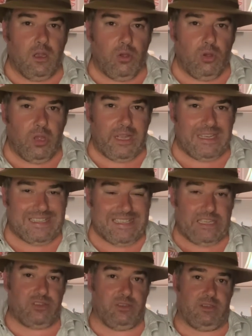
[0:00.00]
In
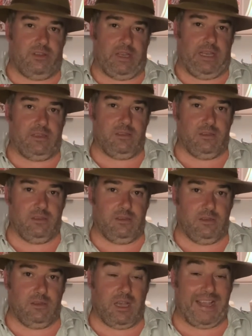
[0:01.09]
addition to that,
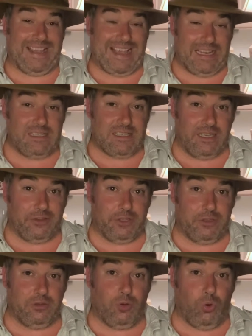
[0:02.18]
I can tell you
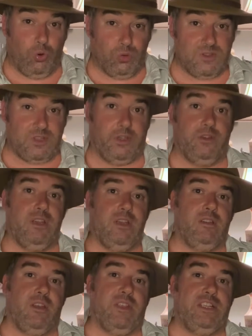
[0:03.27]
also
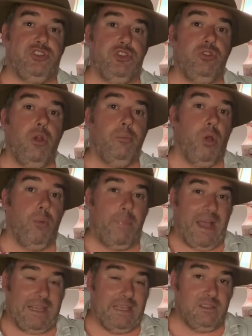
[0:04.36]
that they do put
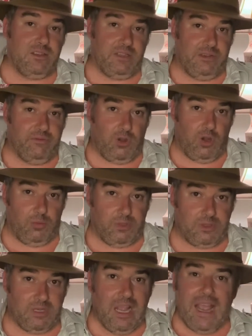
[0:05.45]
back into the environment.
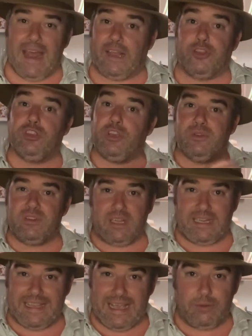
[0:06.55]
And I could go into that
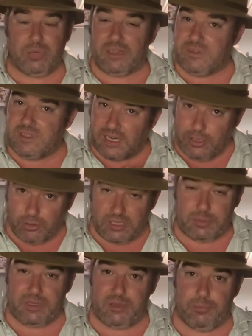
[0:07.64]
again, but I've done it on a couple
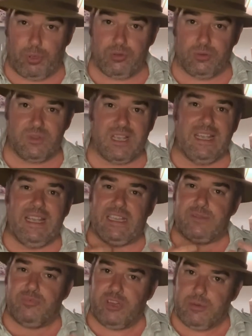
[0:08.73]
of other bottles. It's
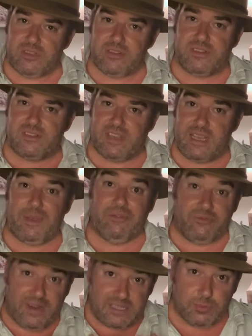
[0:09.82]
pretty much the same
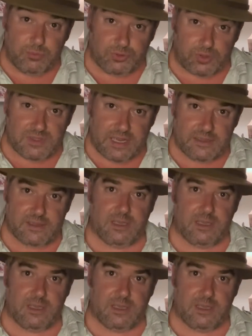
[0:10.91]
investment process,